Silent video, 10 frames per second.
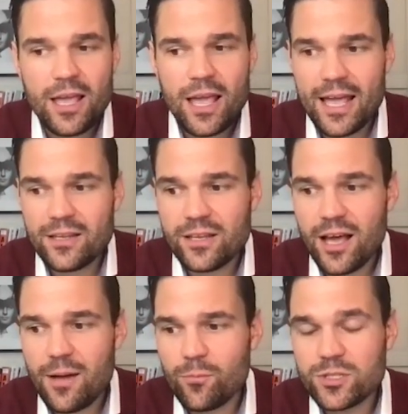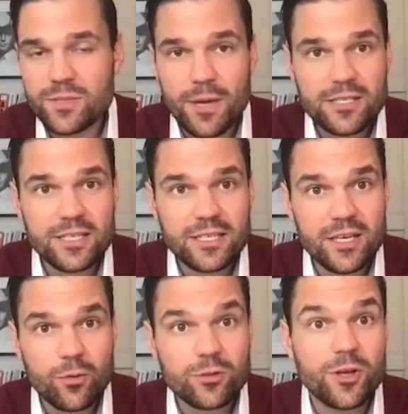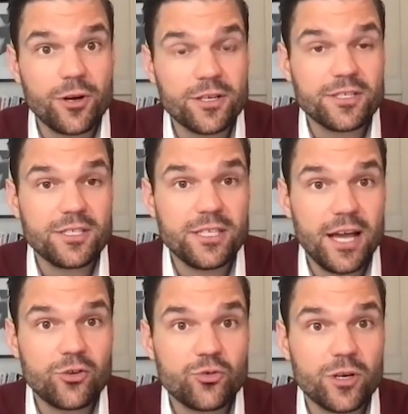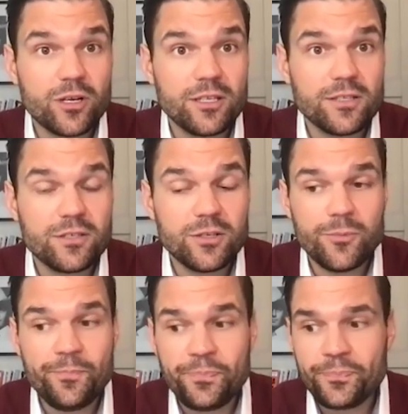And what's amazing is that we're starting to see that trickle into